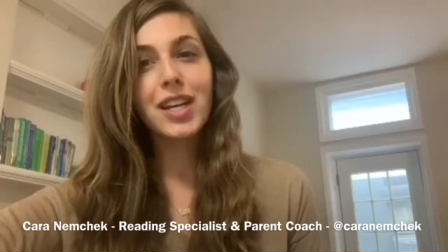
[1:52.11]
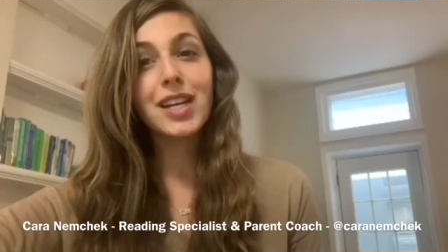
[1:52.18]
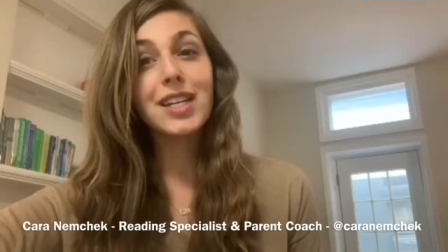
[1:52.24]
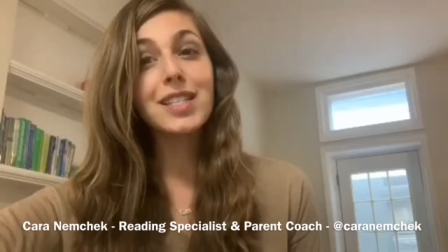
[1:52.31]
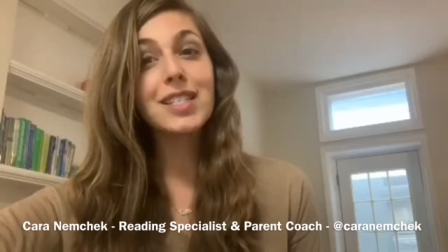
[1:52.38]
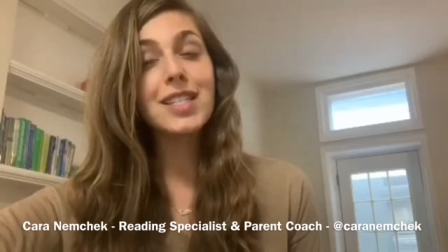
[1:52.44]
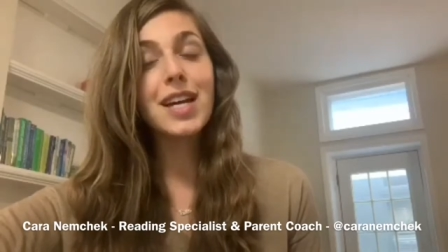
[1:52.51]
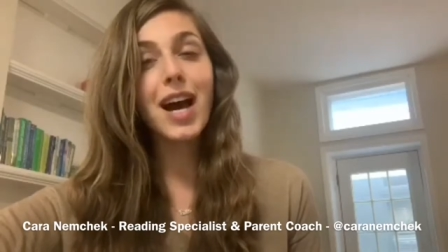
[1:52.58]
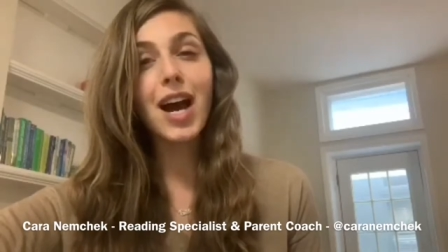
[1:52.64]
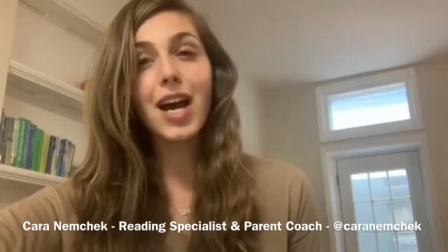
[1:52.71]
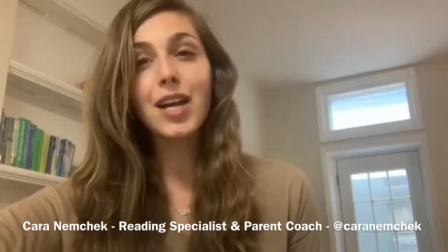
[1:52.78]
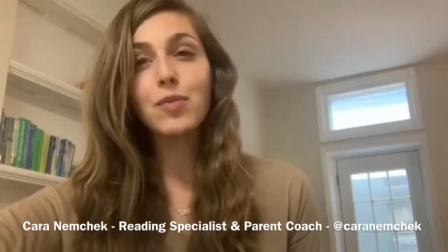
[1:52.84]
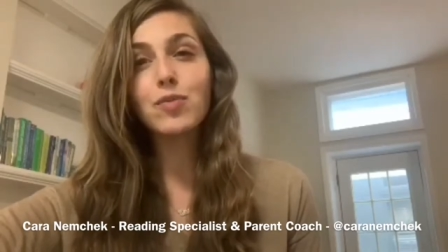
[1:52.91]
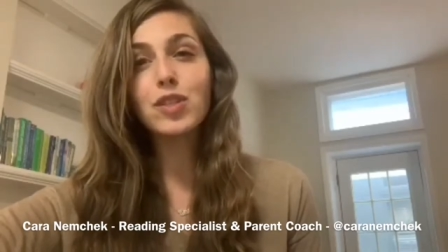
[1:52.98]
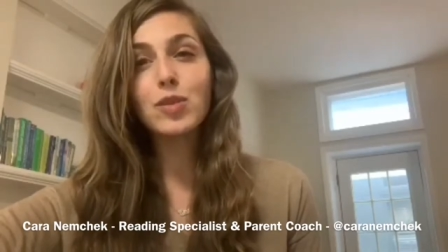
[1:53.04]
It's
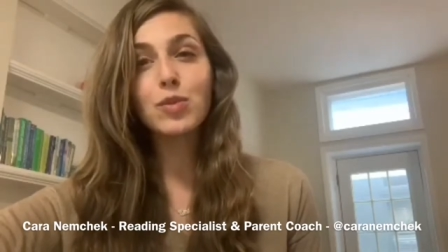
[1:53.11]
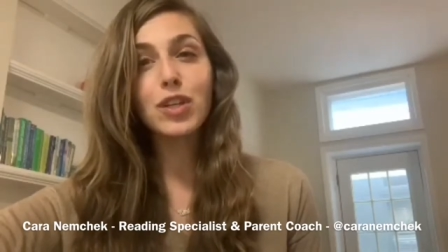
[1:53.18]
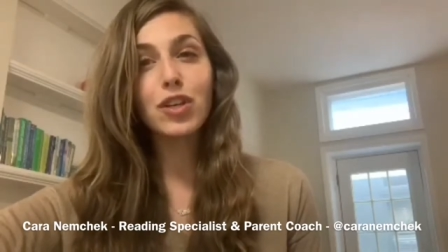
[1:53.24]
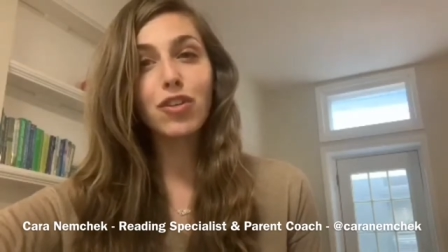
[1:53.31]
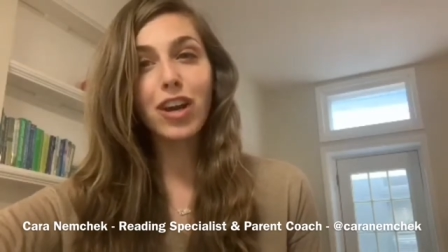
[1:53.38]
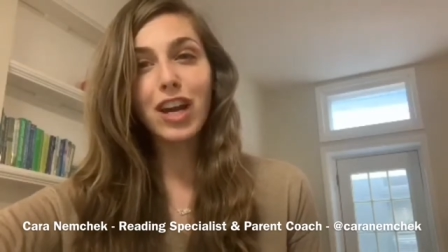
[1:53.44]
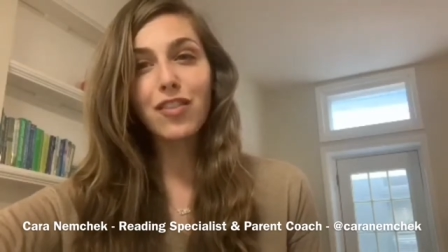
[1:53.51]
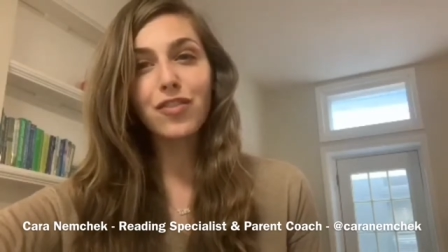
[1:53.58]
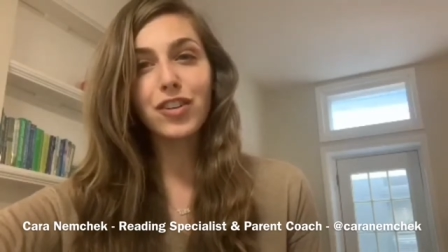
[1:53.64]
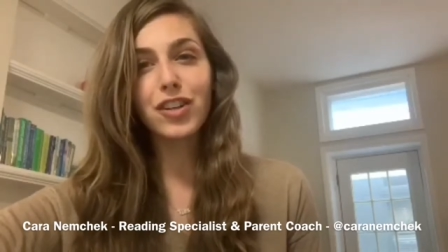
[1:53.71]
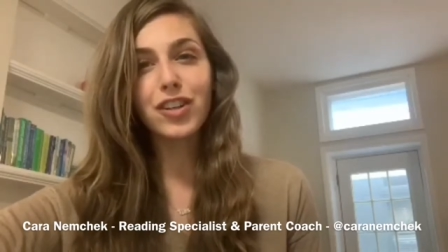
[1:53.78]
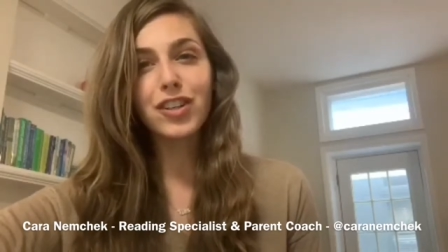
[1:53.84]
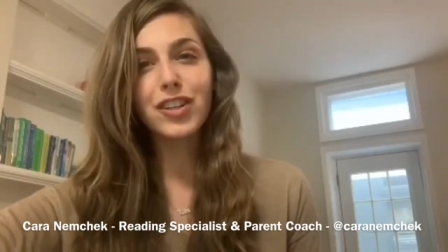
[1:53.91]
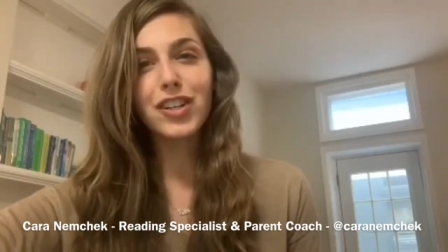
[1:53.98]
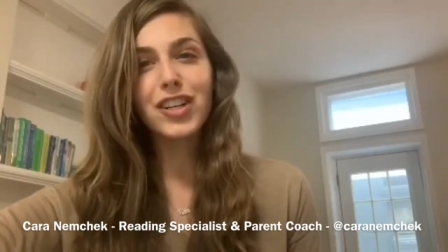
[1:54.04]
time to be
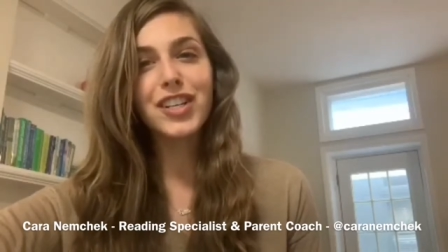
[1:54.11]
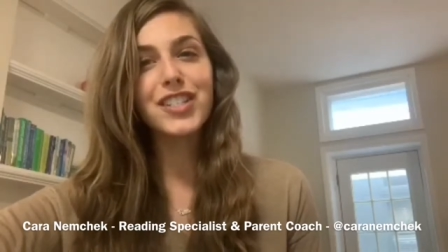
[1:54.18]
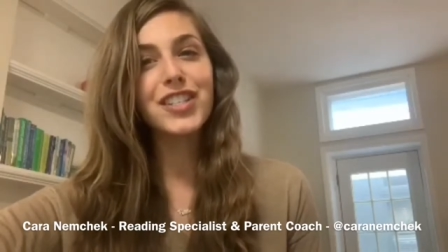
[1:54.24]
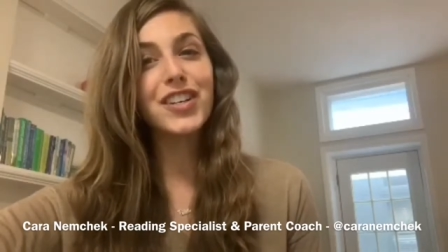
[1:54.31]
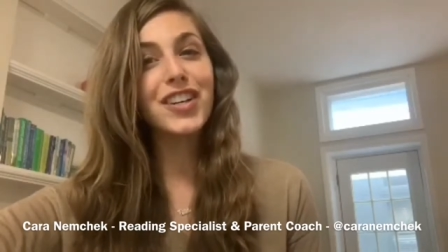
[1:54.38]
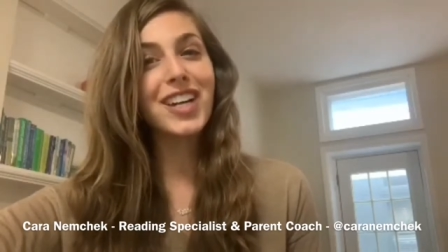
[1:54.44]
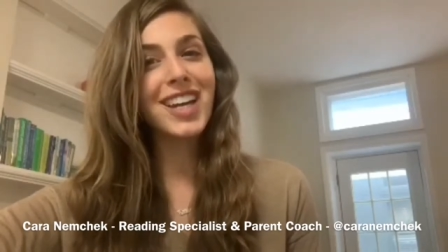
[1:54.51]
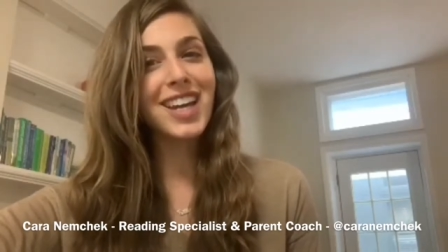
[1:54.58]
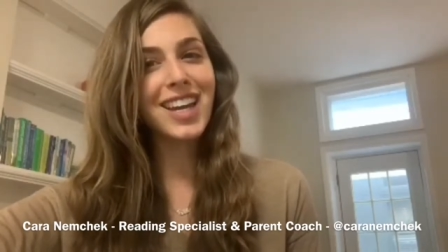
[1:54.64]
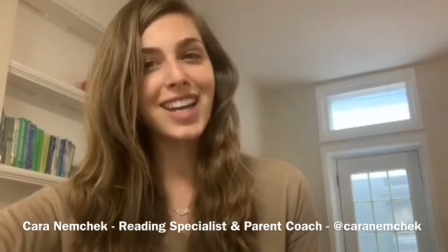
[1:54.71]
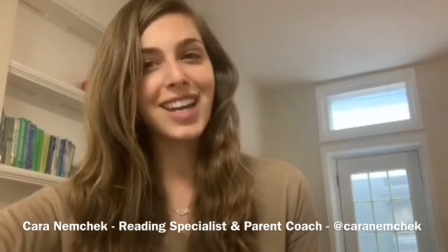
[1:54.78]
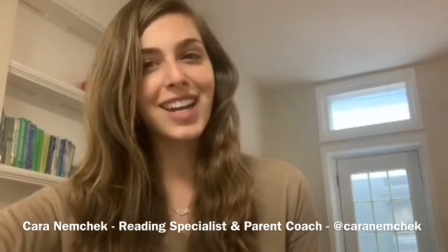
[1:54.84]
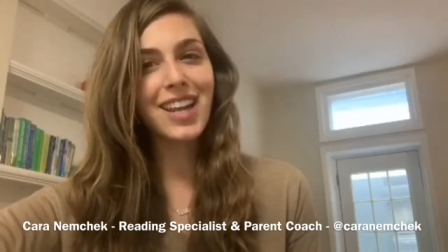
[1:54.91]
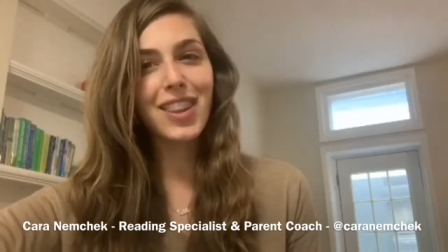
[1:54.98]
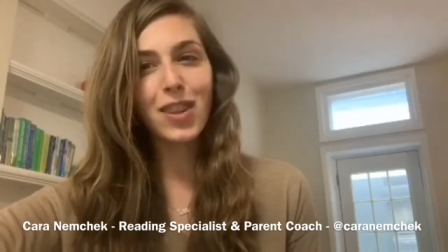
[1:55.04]
grateful, because you're
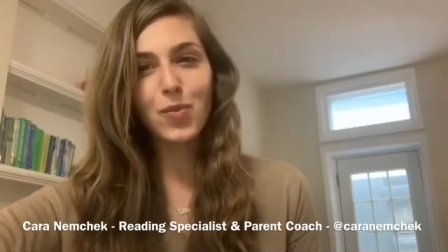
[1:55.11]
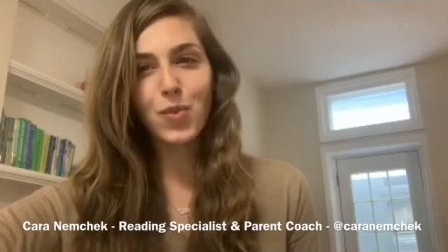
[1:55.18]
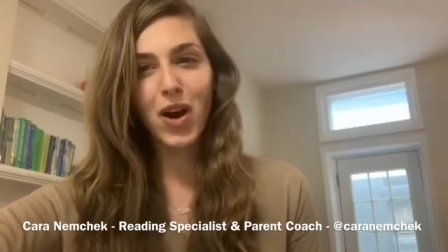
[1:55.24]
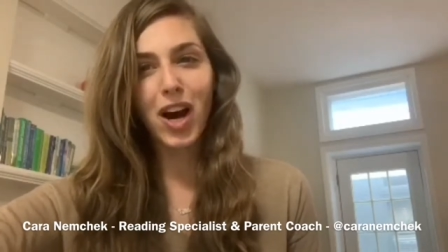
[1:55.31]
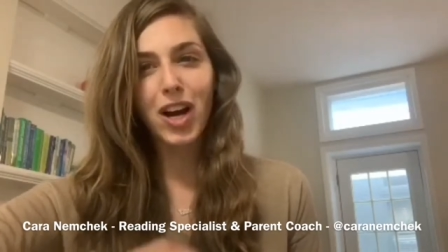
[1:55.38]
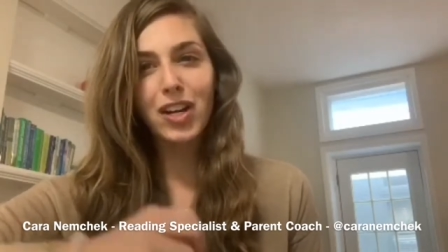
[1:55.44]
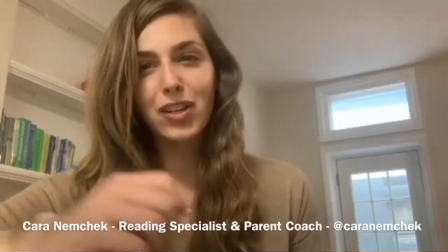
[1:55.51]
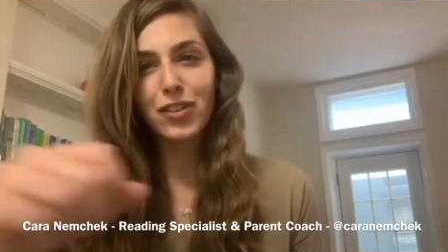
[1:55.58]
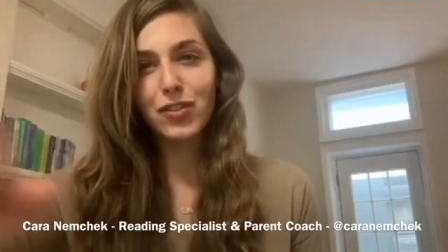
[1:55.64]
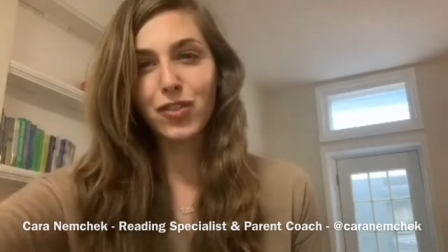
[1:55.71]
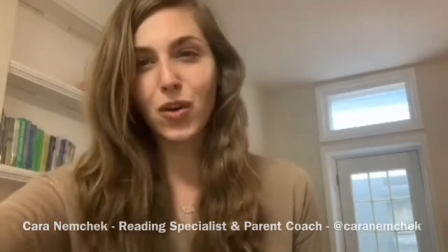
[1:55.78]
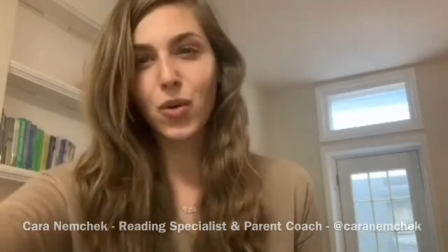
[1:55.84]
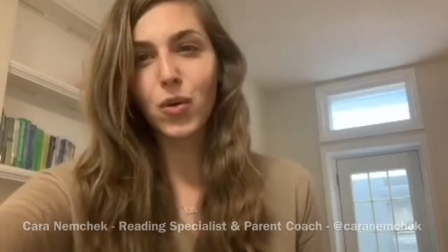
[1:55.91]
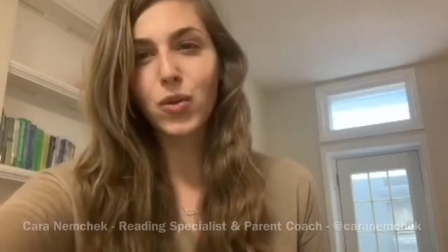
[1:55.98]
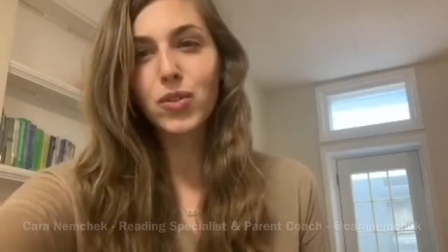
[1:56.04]
in the pot of
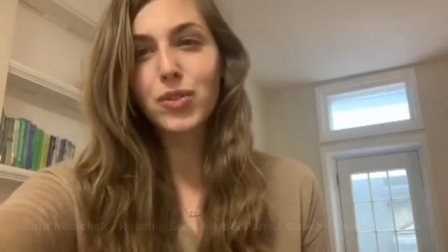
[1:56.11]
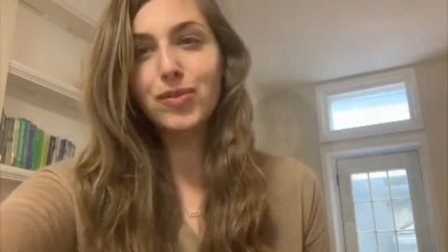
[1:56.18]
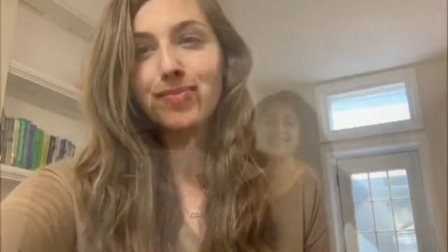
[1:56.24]
gold.